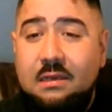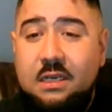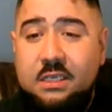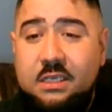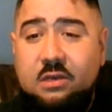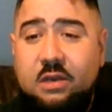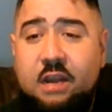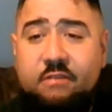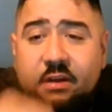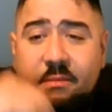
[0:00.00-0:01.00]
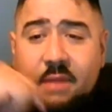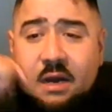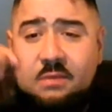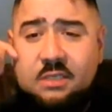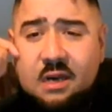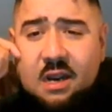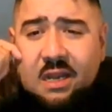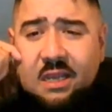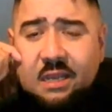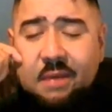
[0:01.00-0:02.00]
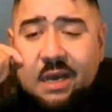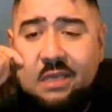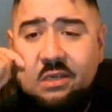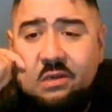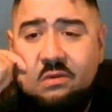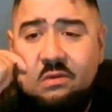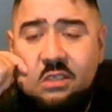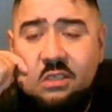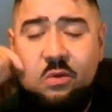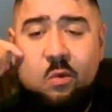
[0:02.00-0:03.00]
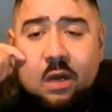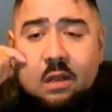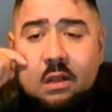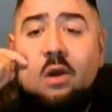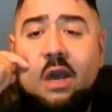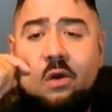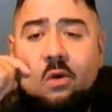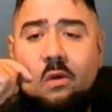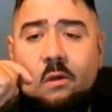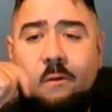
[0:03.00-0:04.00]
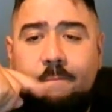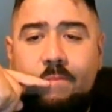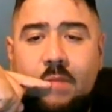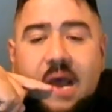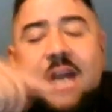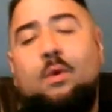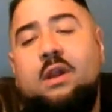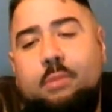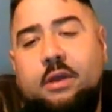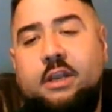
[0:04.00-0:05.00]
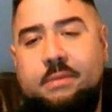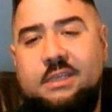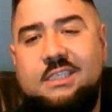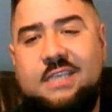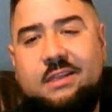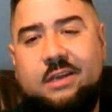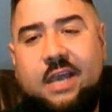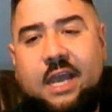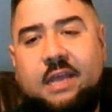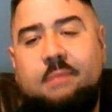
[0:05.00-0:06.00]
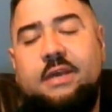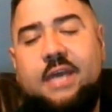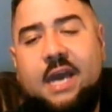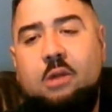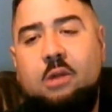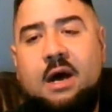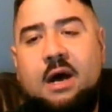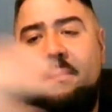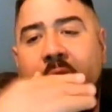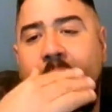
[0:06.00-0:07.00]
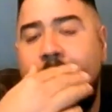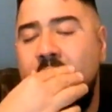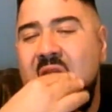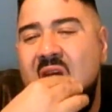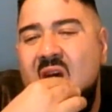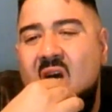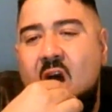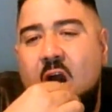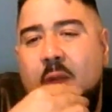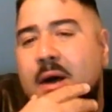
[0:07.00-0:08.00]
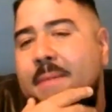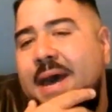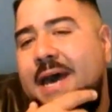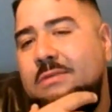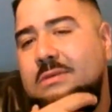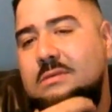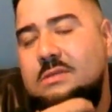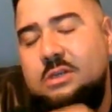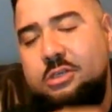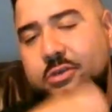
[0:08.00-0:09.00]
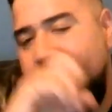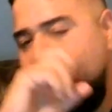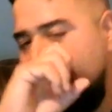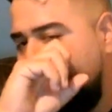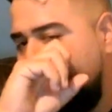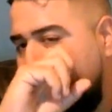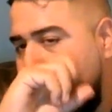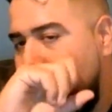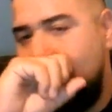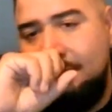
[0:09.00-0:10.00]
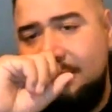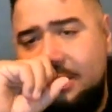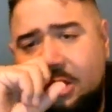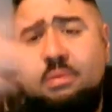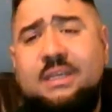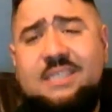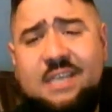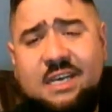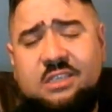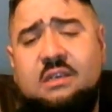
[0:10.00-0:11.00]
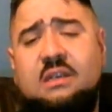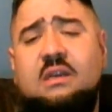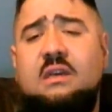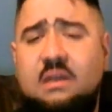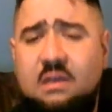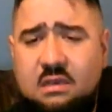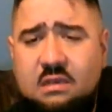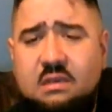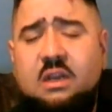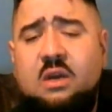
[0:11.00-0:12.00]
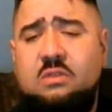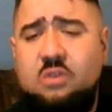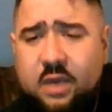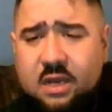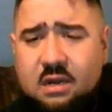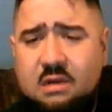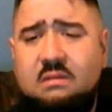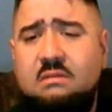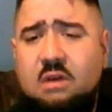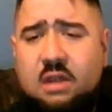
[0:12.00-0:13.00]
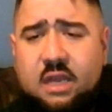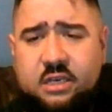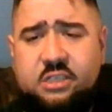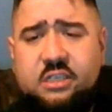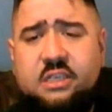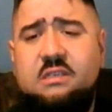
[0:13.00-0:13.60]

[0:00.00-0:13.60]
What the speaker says: You still caring for your mom? Sorry I didn't get back to you. She's doing well. Okay, cool. I didn't want to put your business out there, Kayleigh, but yeah, her mom had surgery. So please text her, you know, tweet her, all that good shit.